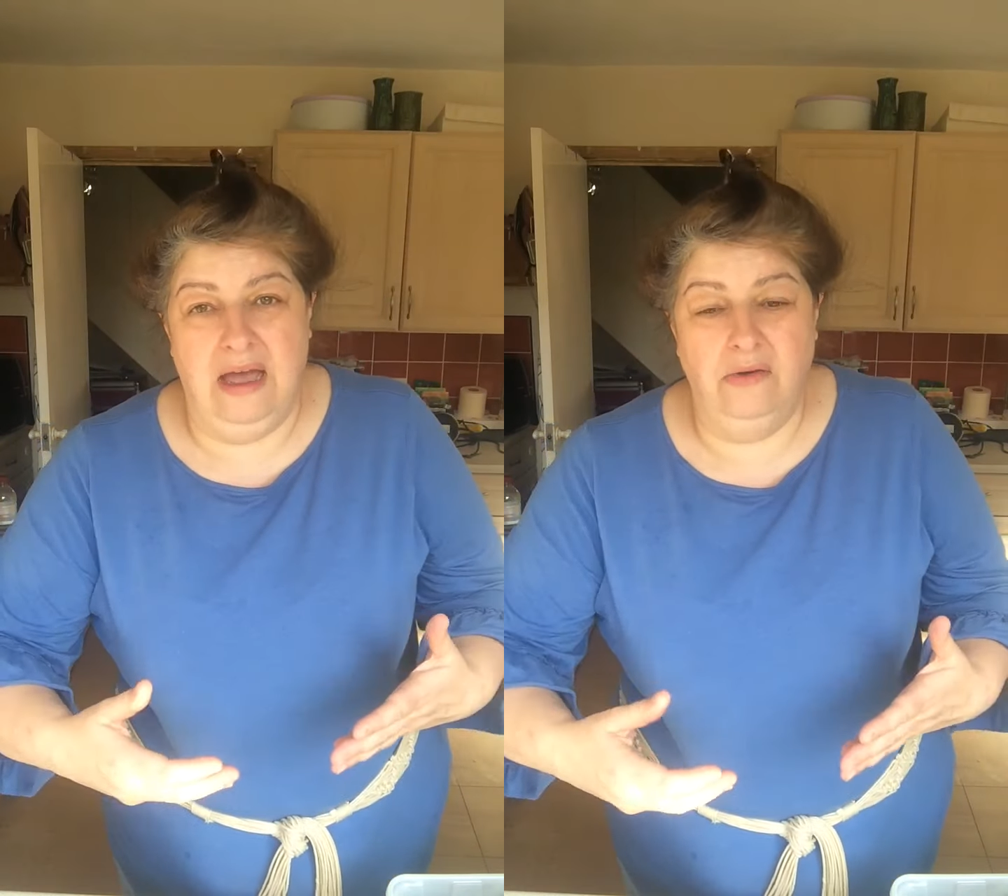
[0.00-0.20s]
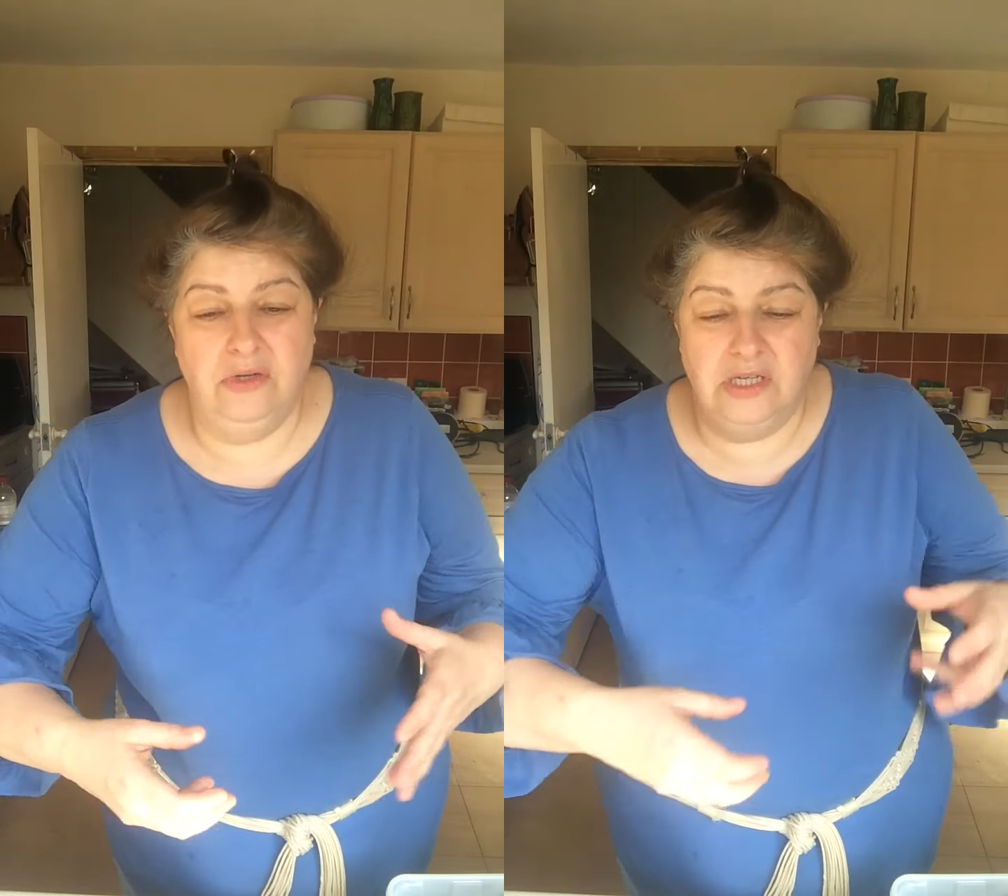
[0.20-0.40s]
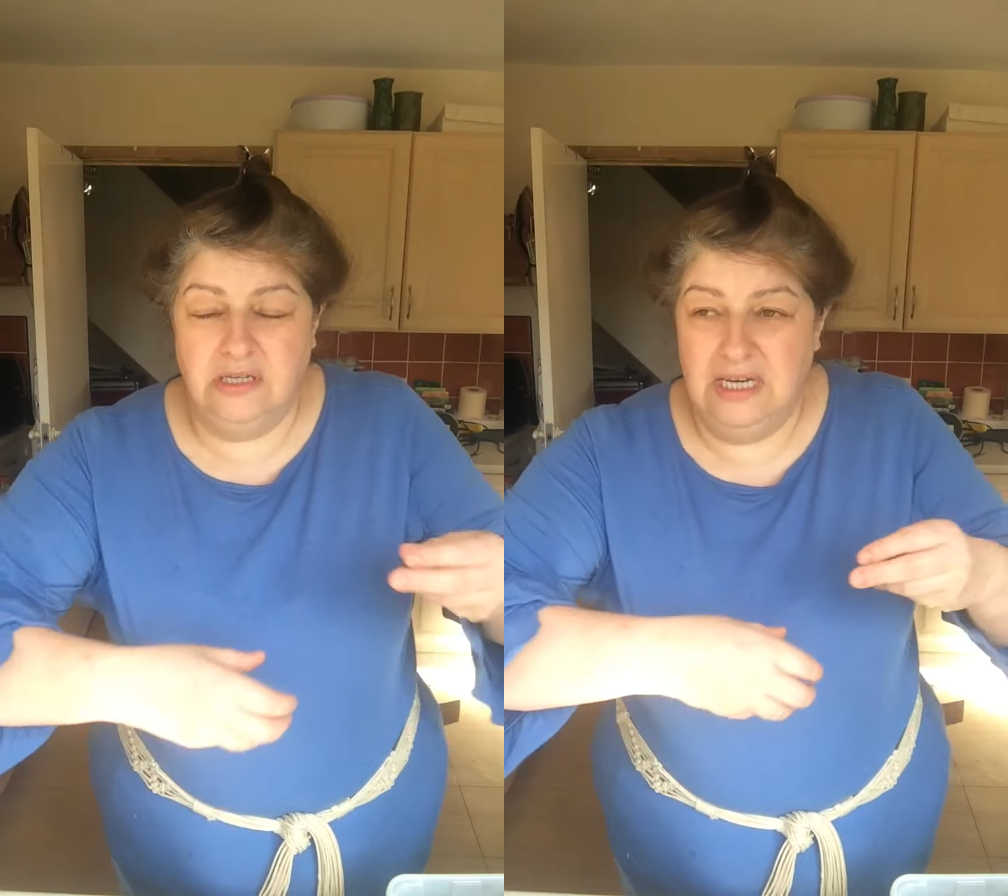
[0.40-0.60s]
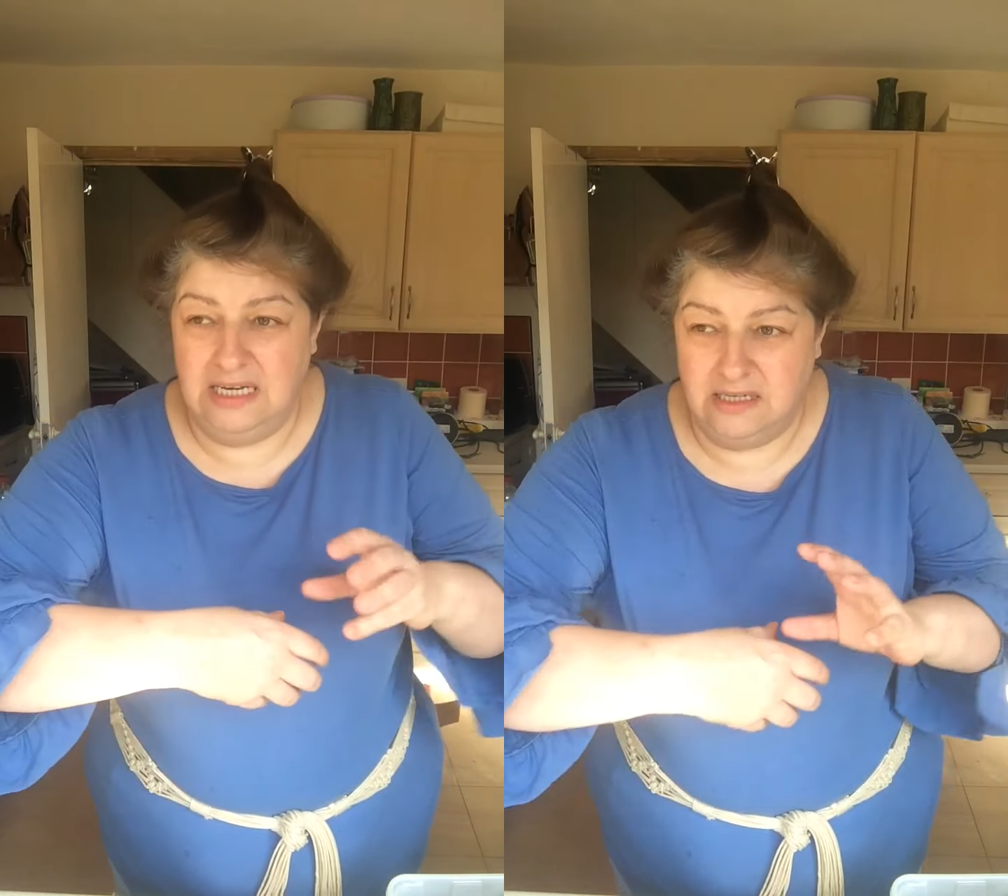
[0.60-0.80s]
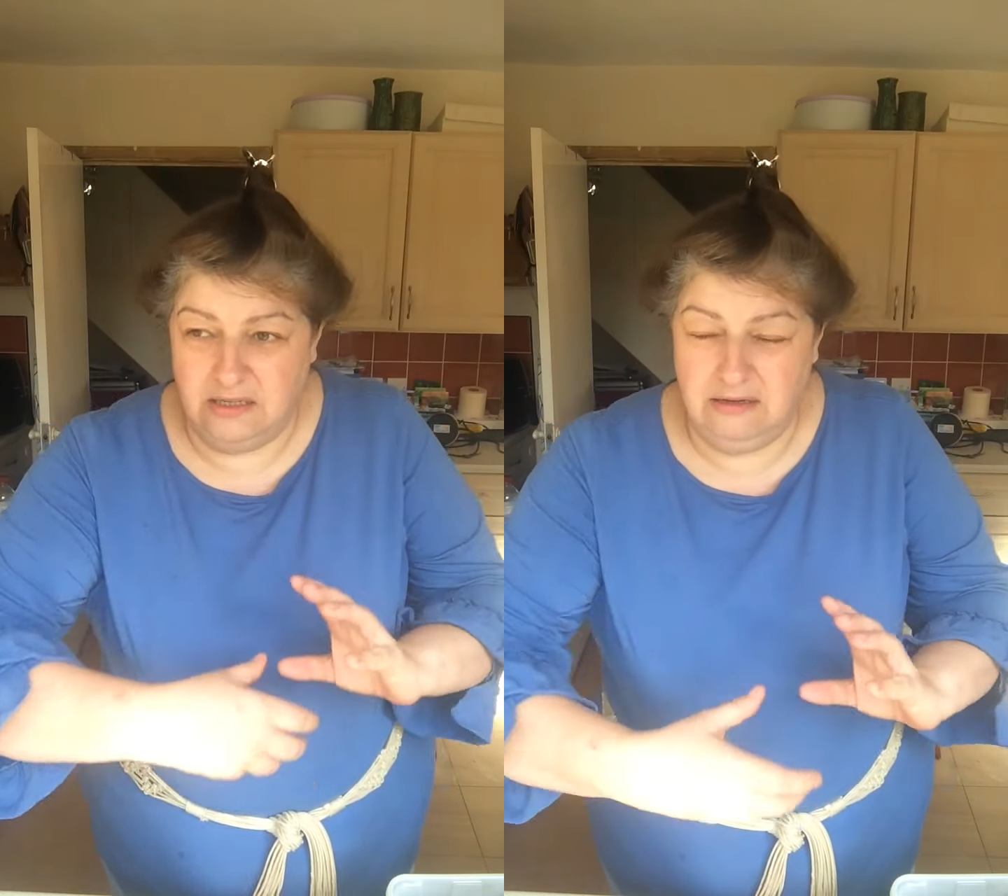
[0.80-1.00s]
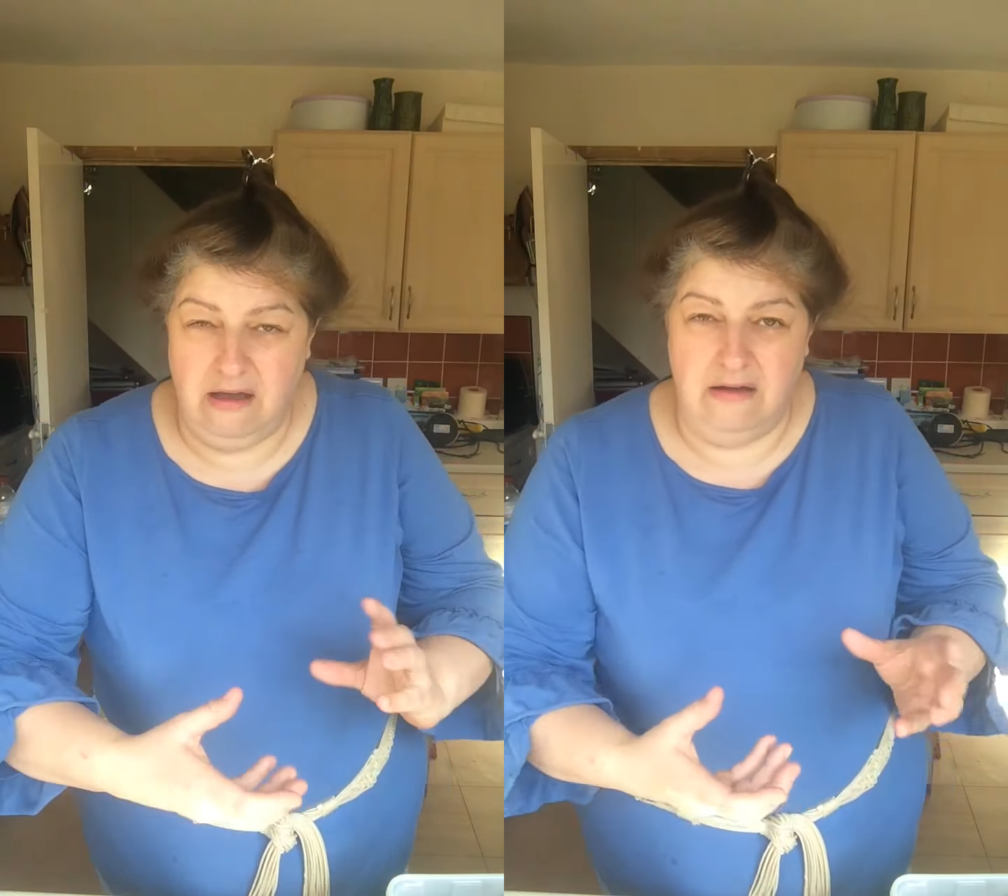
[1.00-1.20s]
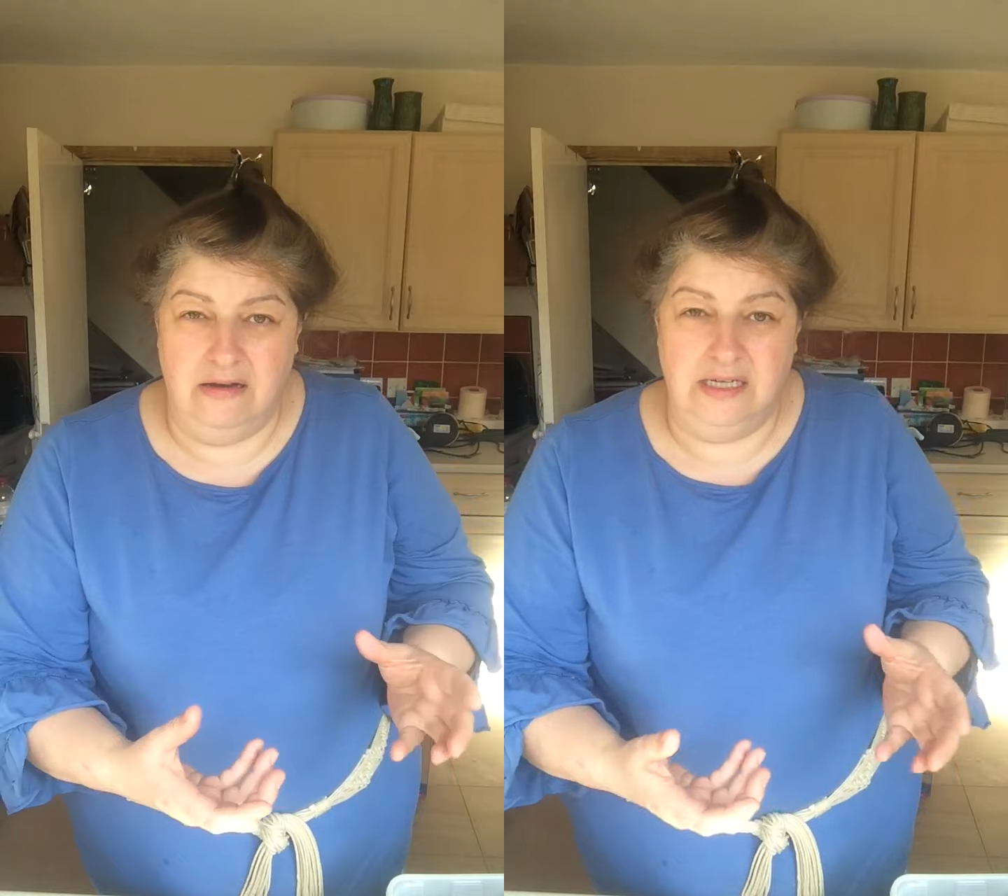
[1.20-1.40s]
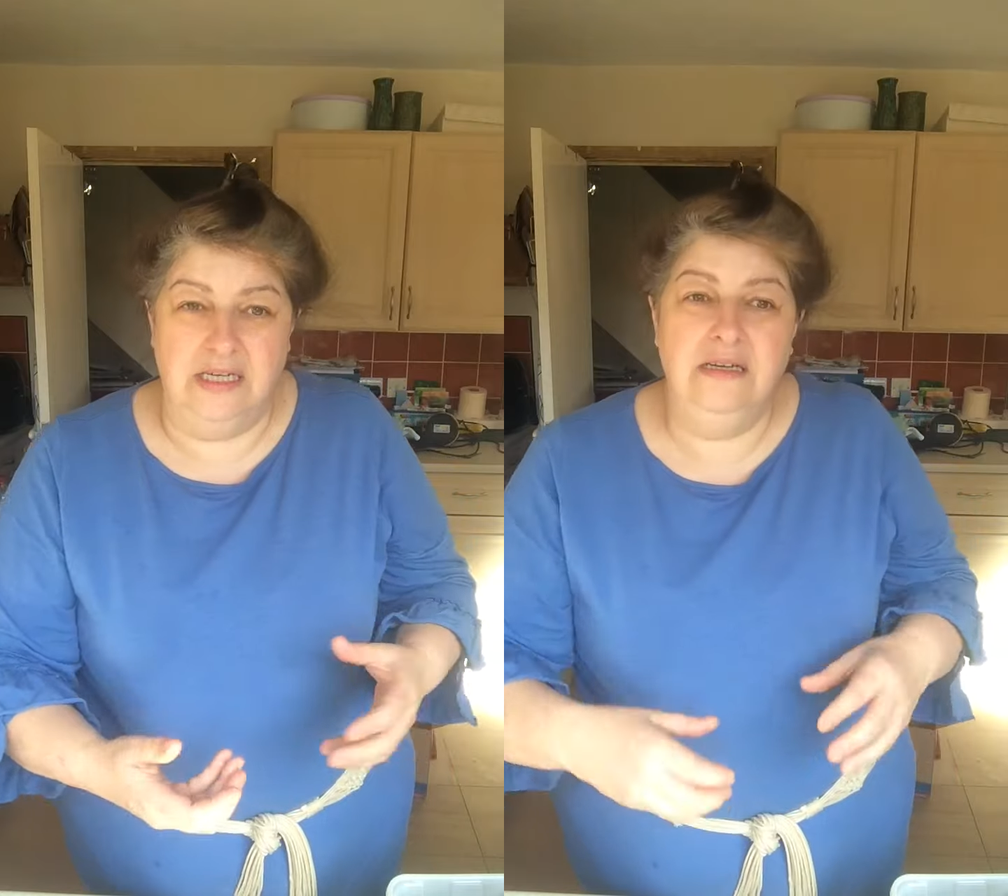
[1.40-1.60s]
out into the
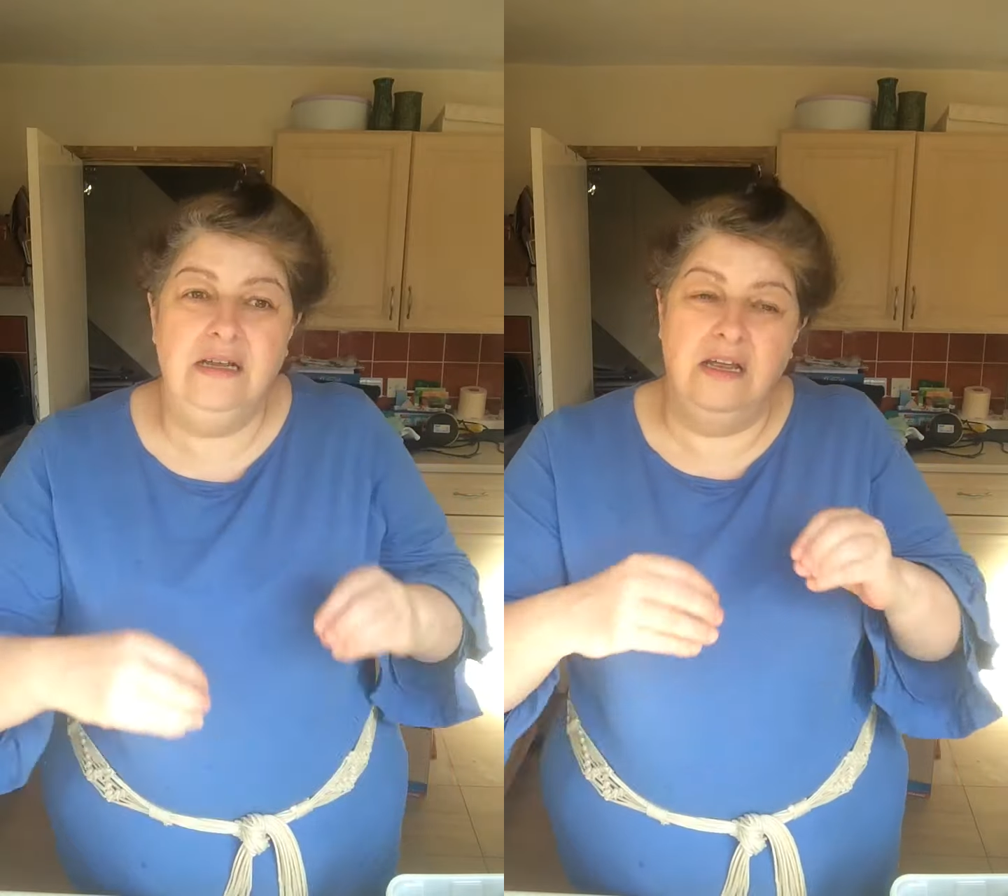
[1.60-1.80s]
garden